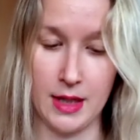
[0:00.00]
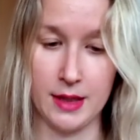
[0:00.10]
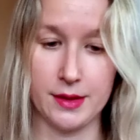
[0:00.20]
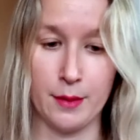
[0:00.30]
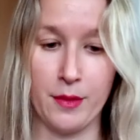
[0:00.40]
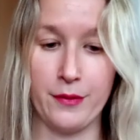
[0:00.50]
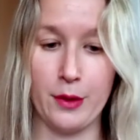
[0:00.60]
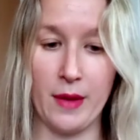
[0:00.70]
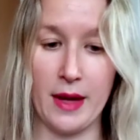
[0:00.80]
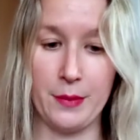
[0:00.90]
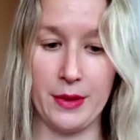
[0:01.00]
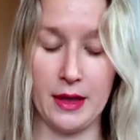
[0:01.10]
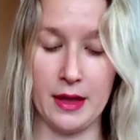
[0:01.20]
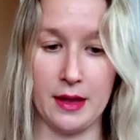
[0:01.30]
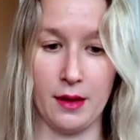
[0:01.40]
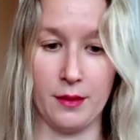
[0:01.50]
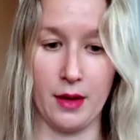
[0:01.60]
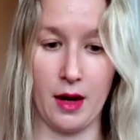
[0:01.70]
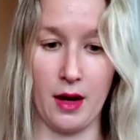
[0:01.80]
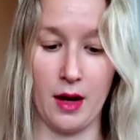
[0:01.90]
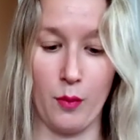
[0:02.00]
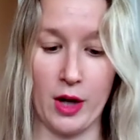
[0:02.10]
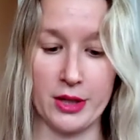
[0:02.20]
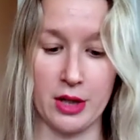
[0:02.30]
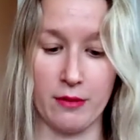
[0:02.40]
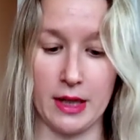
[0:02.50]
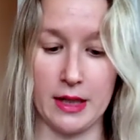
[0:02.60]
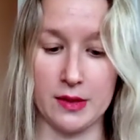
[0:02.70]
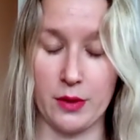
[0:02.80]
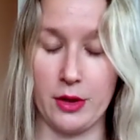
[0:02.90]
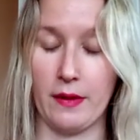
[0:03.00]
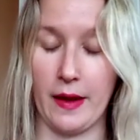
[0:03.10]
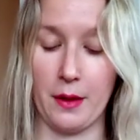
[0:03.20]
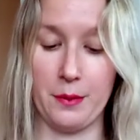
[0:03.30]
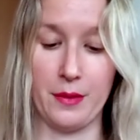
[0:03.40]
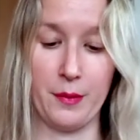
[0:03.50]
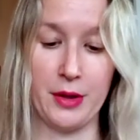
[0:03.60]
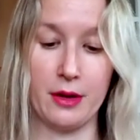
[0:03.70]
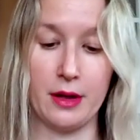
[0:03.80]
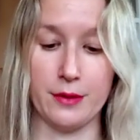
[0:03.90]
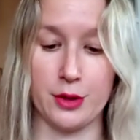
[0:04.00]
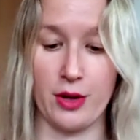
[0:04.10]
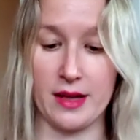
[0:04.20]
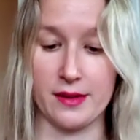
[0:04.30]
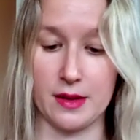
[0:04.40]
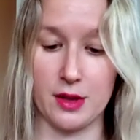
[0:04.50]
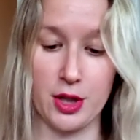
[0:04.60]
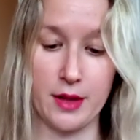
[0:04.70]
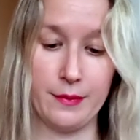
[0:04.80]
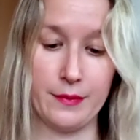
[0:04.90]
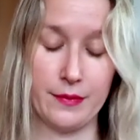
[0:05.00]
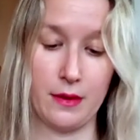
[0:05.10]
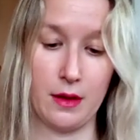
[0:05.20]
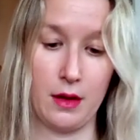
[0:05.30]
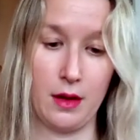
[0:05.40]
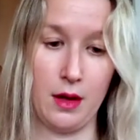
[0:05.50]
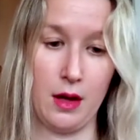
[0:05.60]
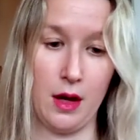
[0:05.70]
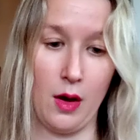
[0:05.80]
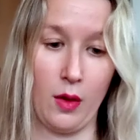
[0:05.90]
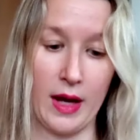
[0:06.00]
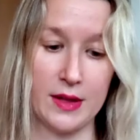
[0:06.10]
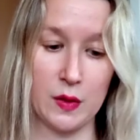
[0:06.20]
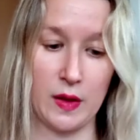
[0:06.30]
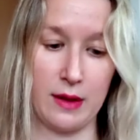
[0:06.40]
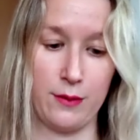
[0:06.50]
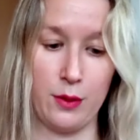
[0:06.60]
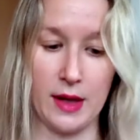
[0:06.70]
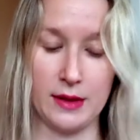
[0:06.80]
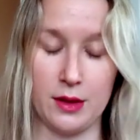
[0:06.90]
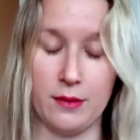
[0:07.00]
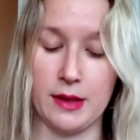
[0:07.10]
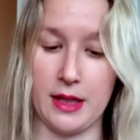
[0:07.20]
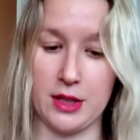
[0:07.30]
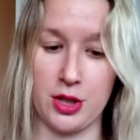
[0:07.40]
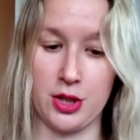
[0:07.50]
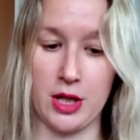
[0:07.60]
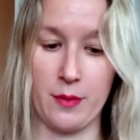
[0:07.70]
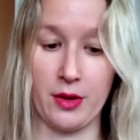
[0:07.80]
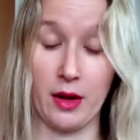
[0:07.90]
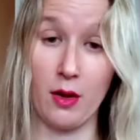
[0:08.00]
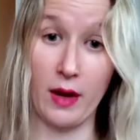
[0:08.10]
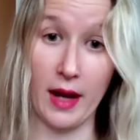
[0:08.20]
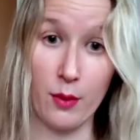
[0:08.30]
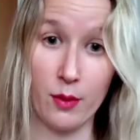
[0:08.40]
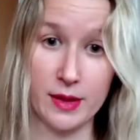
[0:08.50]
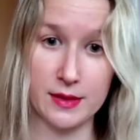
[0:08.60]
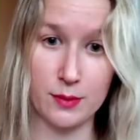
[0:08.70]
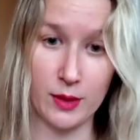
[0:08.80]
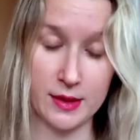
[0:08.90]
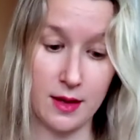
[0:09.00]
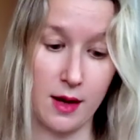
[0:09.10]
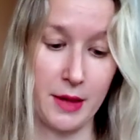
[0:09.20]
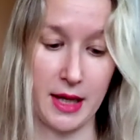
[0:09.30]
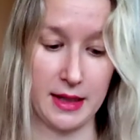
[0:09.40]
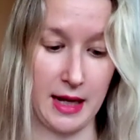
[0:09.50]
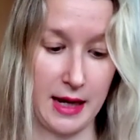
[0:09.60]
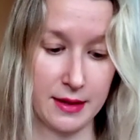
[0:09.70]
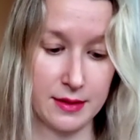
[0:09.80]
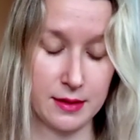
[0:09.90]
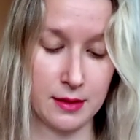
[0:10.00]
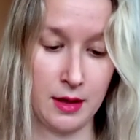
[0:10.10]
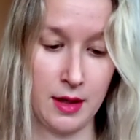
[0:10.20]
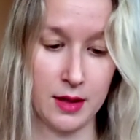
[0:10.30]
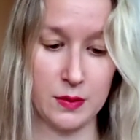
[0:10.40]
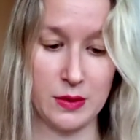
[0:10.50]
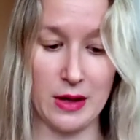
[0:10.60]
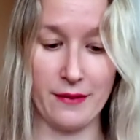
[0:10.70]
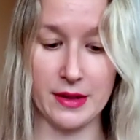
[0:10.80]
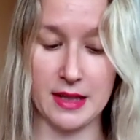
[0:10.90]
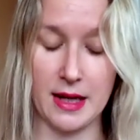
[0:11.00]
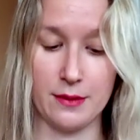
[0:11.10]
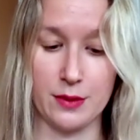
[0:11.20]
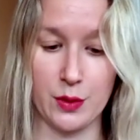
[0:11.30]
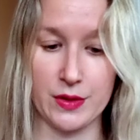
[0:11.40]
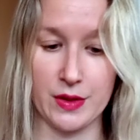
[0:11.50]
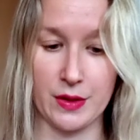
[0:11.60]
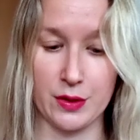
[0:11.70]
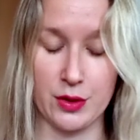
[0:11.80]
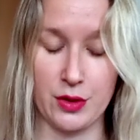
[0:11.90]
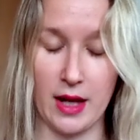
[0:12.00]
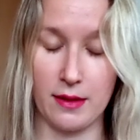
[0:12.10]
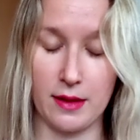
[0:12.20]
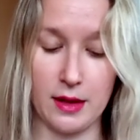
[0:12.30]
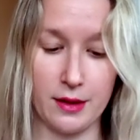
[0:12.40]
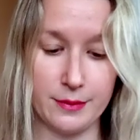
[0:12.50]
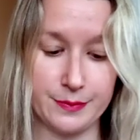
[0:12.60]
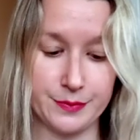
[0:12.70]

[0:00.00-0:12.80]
Some of you might be in watching readings when you're in like a period of a transition. Okay, so like if you ended a relationship and you're like, okay, well what's coming in next? Because we do have the 10 of Swords and the Strength here.